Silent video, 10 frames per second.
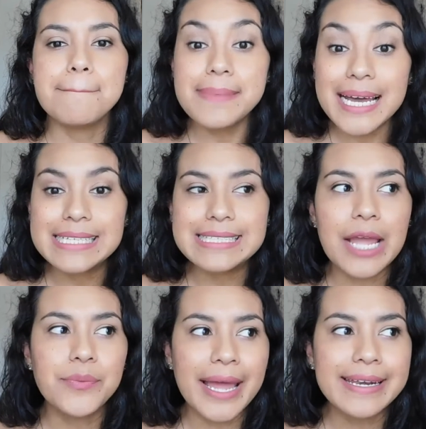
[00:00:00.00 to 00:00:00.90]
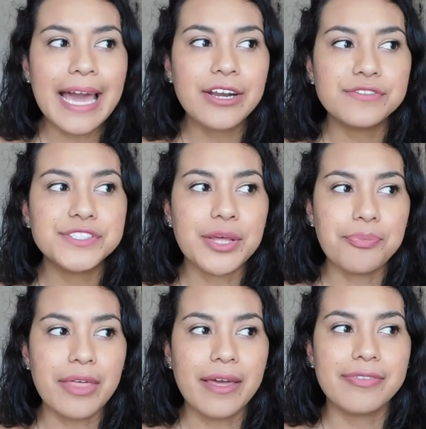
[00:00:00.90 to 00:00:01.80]
But I ran out of
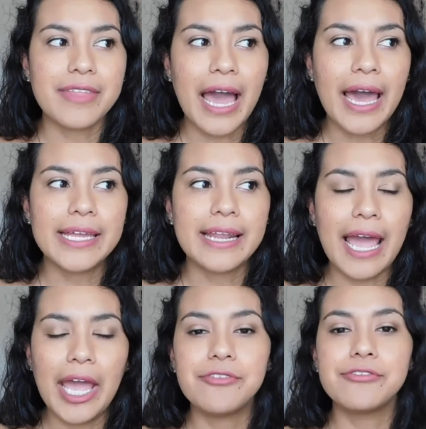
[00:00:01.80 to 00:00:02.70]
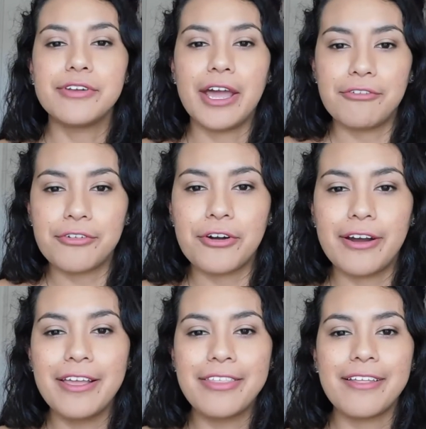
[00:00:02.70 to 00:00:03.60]
something that I have never
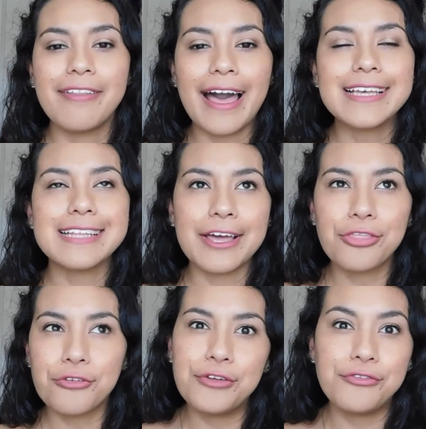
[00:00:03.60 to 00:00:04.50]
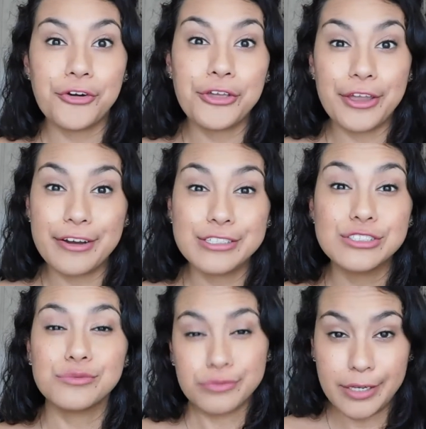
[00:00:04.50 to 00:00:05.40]
in the last like 3-4
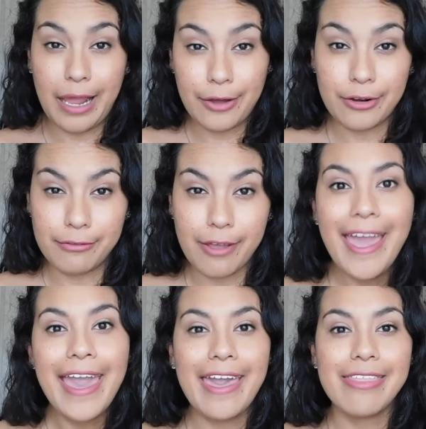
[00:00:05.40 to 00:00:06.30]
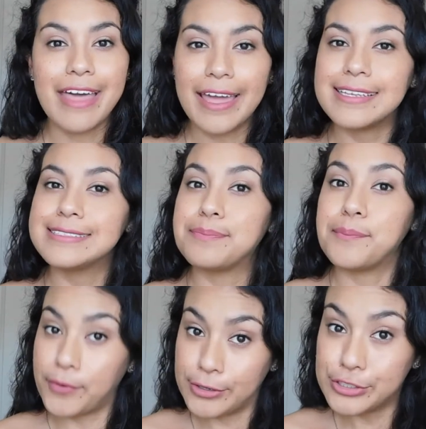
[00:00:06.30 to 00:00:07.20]
years run out of, and that is
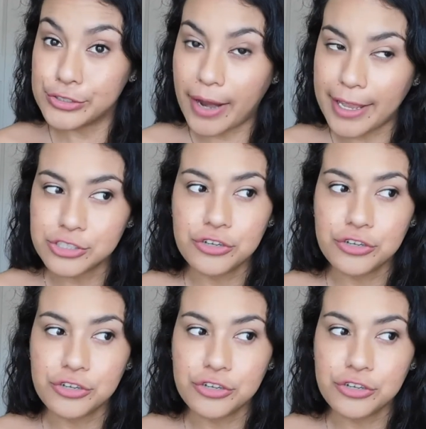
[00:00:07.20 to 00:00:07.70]
moisturizer.